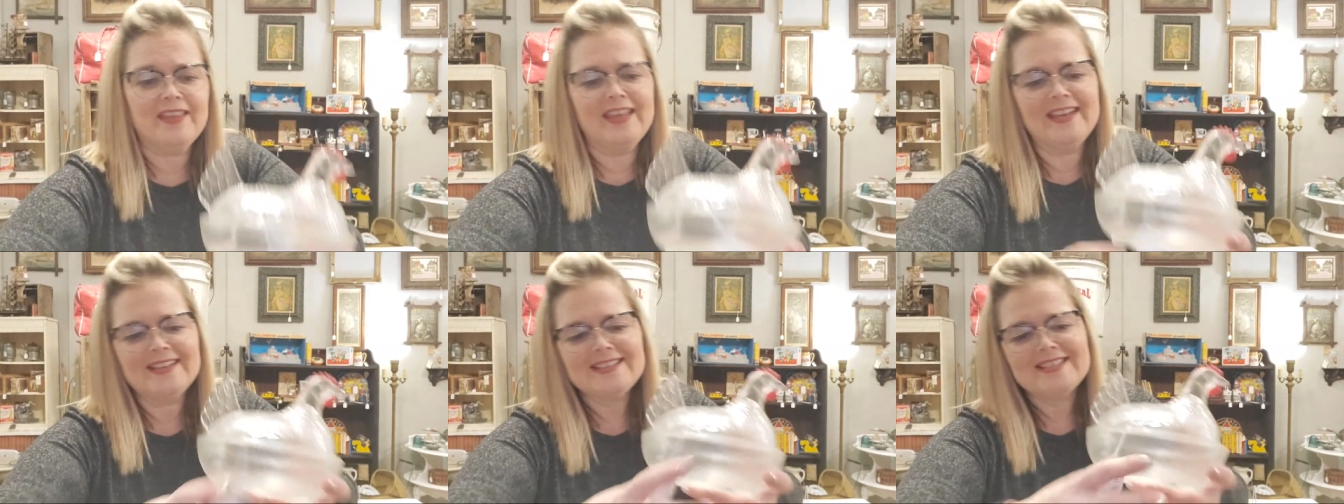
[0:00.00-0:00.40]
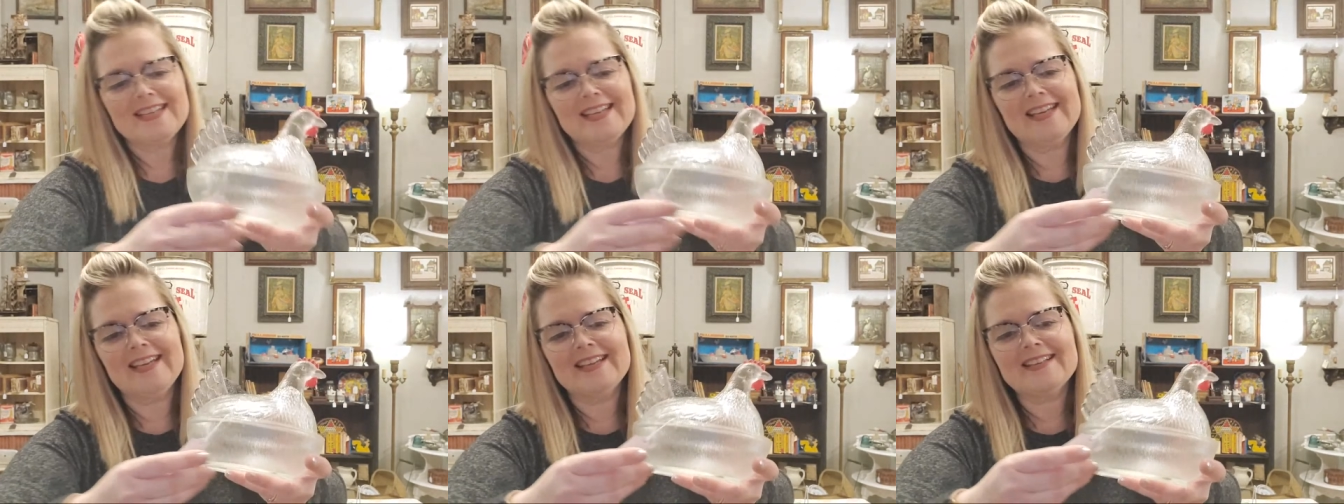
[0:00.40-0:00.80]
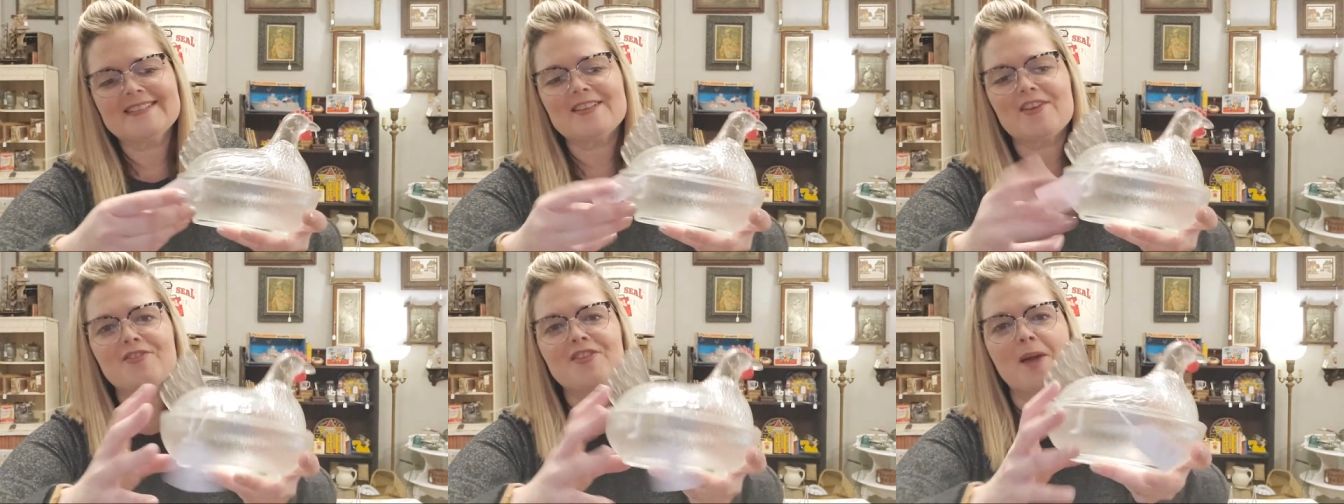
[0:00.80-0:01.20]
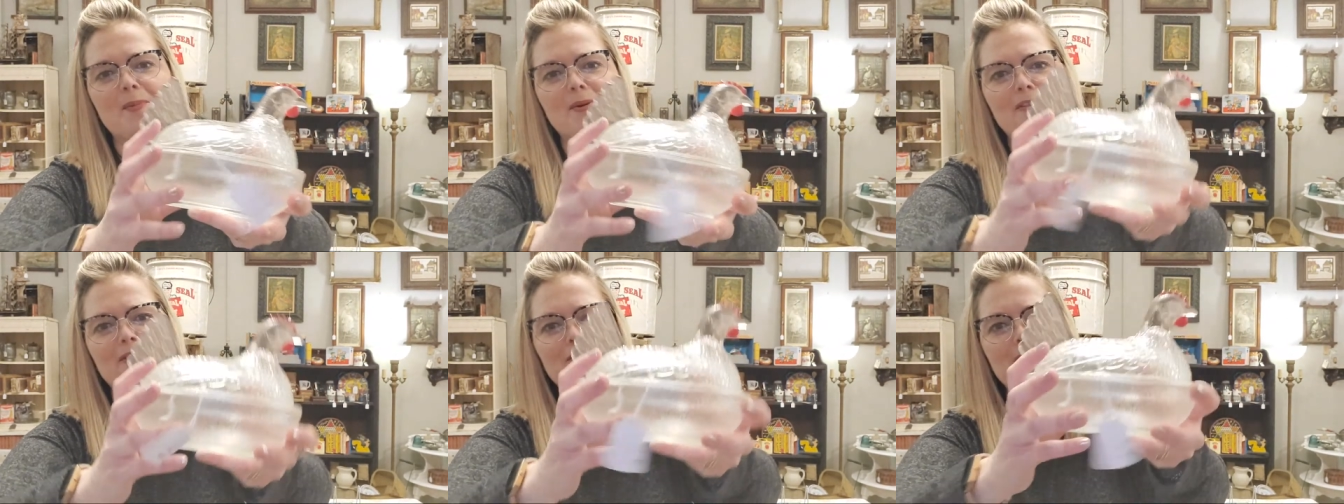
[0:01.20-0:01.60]
this is
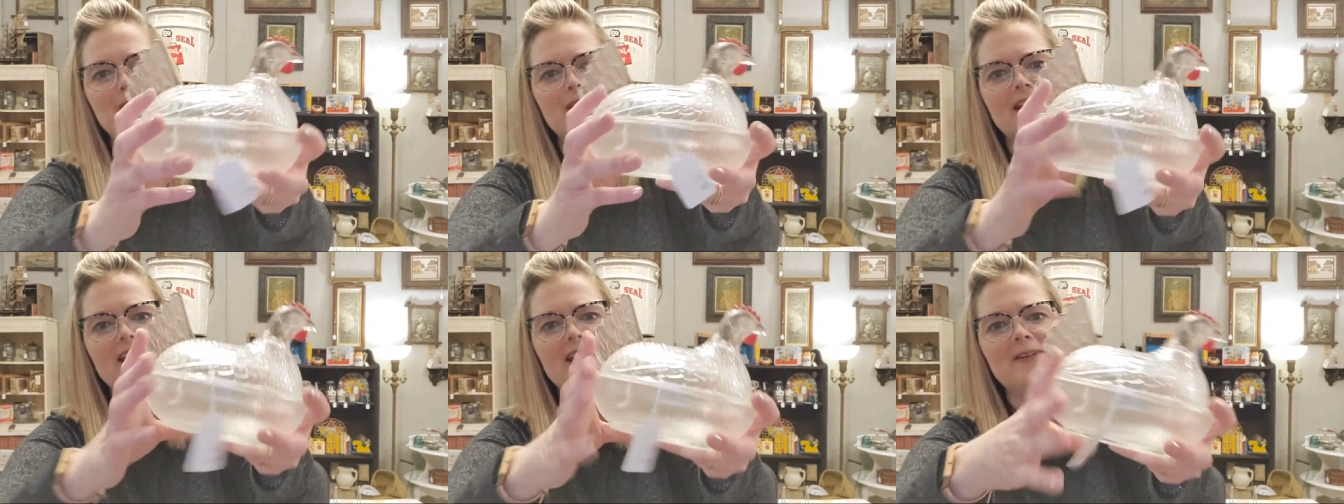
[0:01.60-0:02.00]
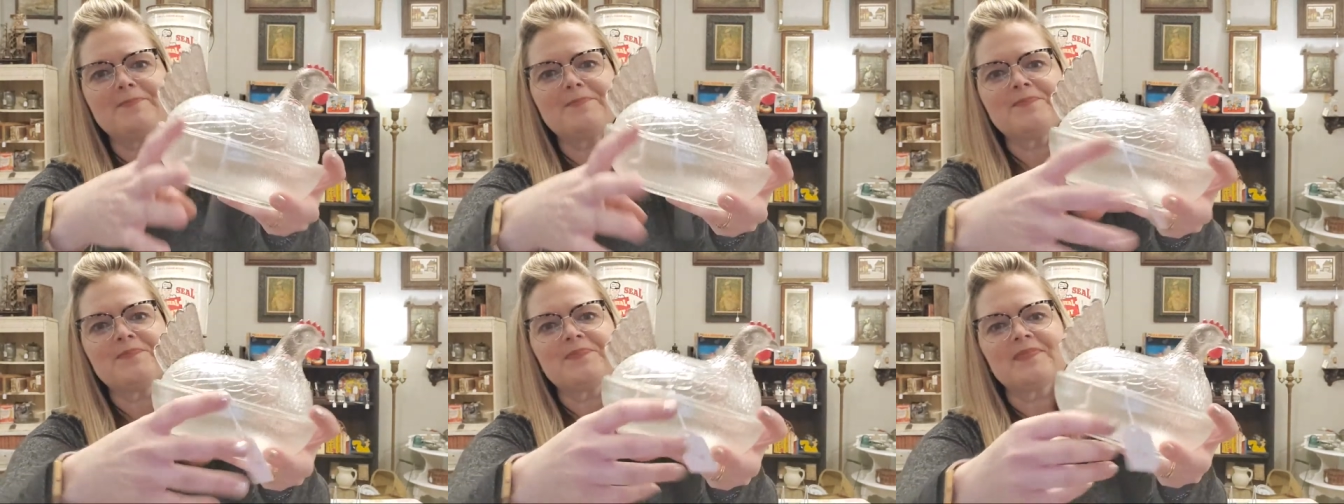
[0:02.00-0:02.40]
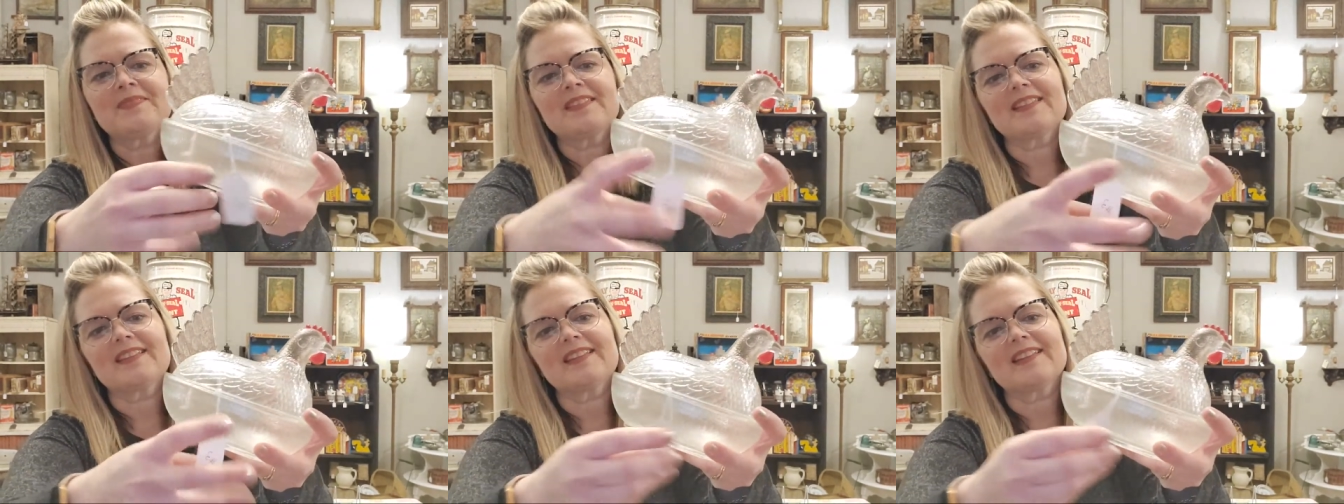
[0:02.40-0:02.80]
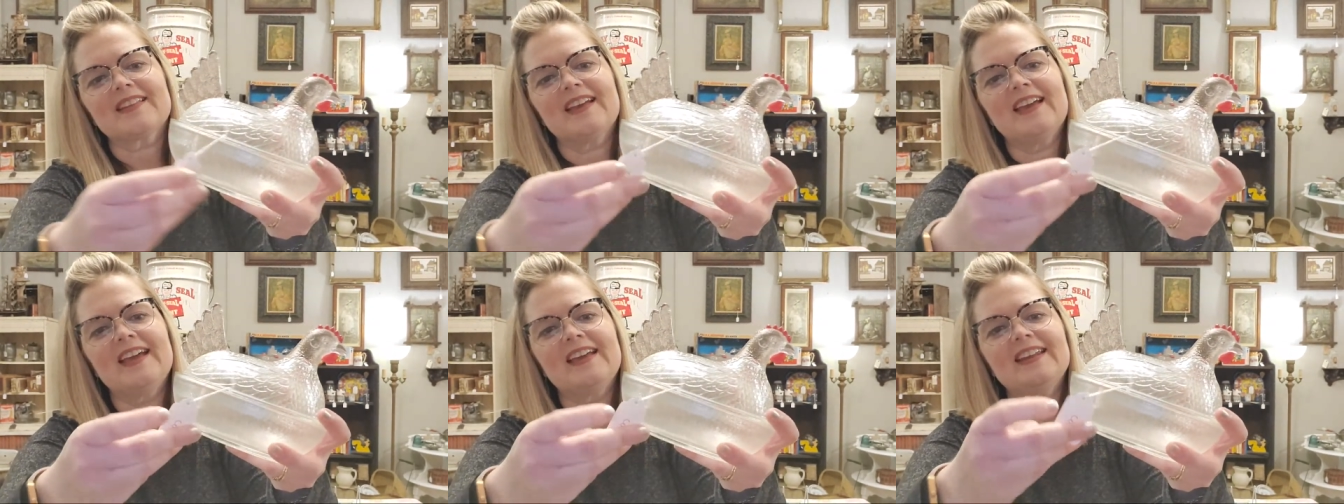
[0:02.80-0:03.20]
number three,
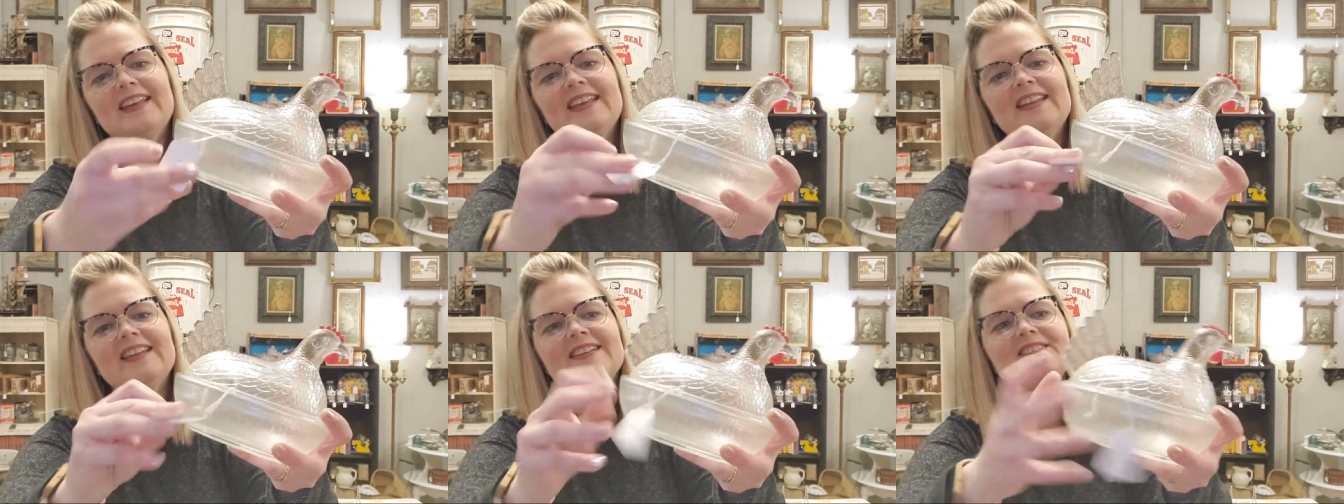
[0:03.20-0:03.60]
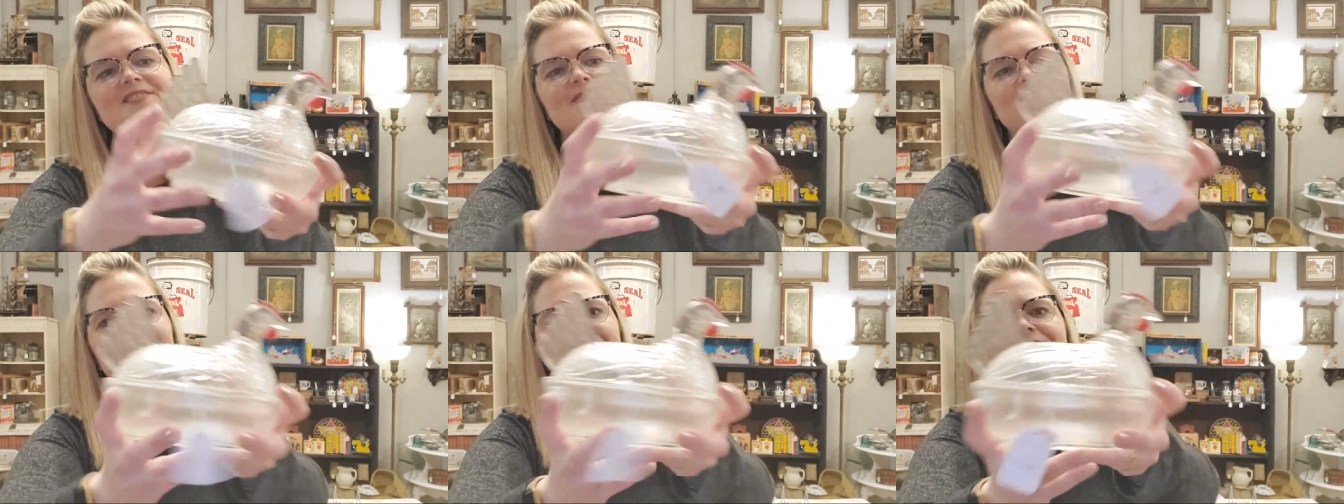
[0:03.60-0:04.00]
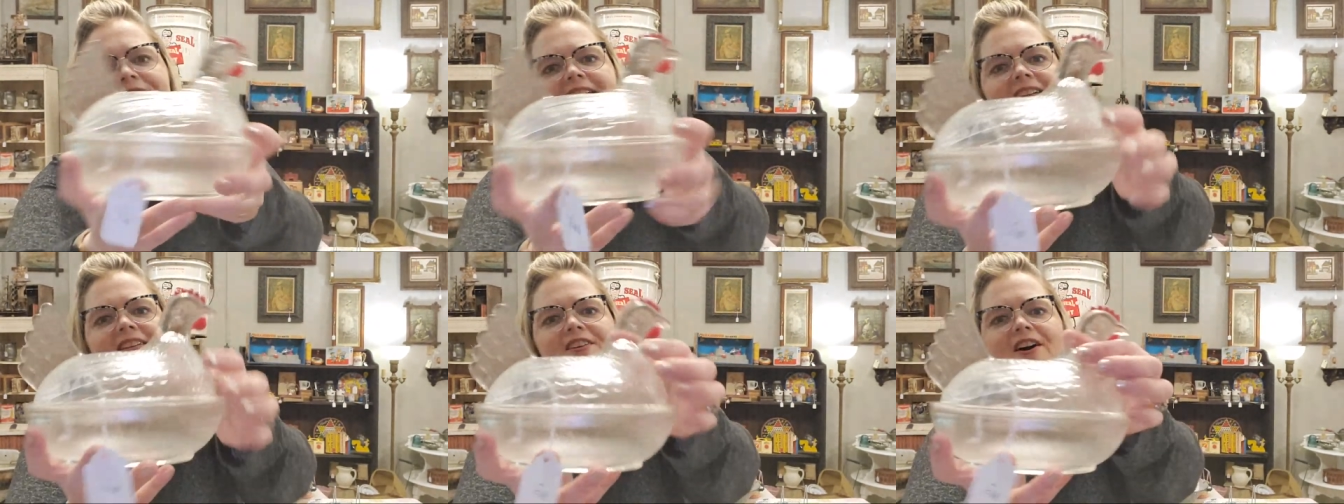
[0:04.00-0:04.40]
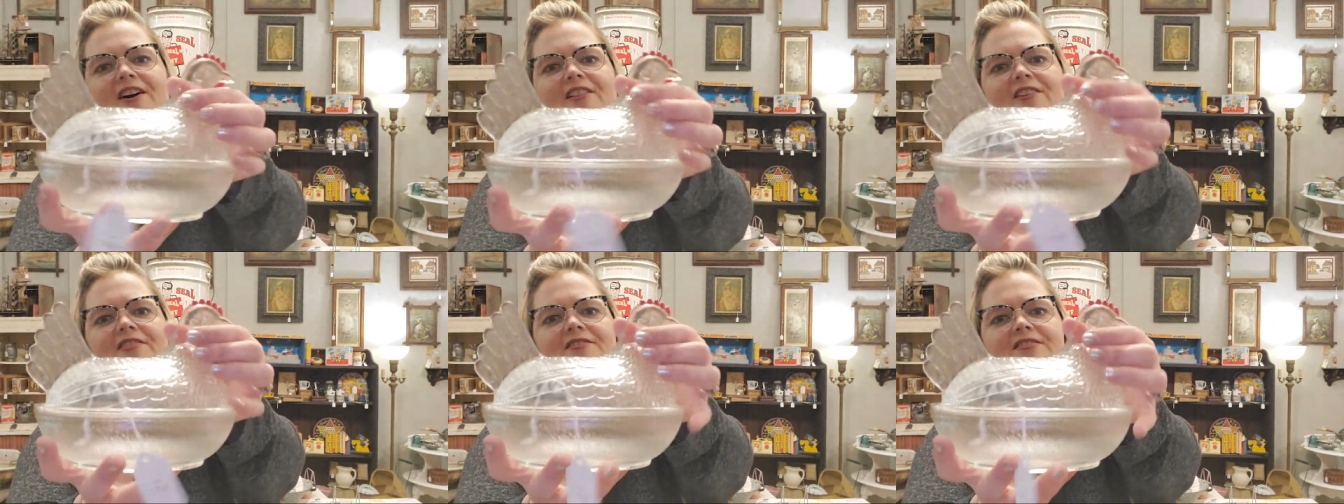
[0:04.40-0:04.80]
and it is
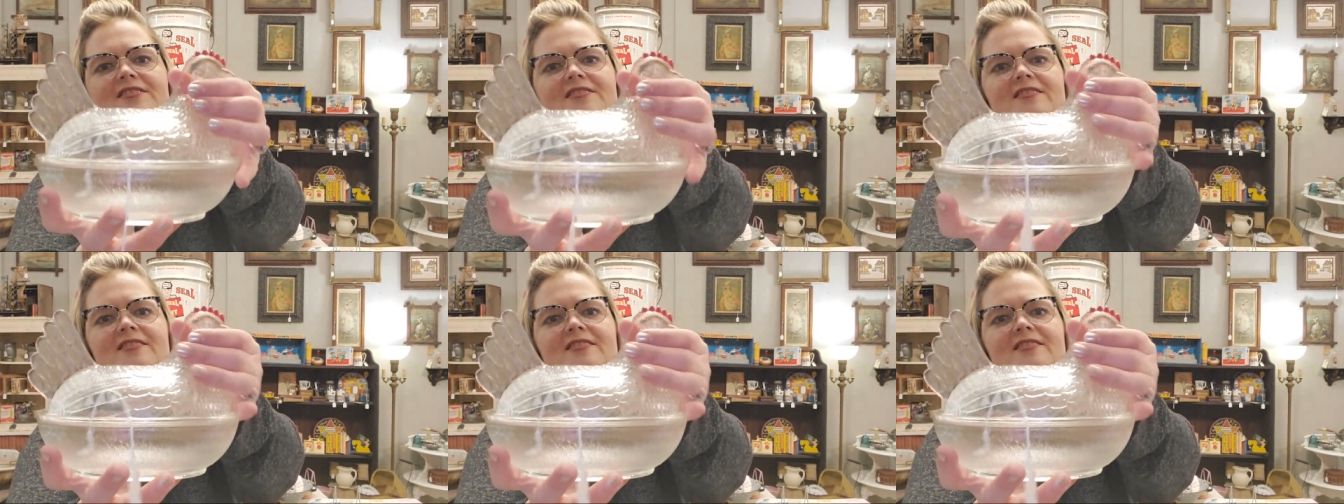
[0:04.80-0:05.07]
$15.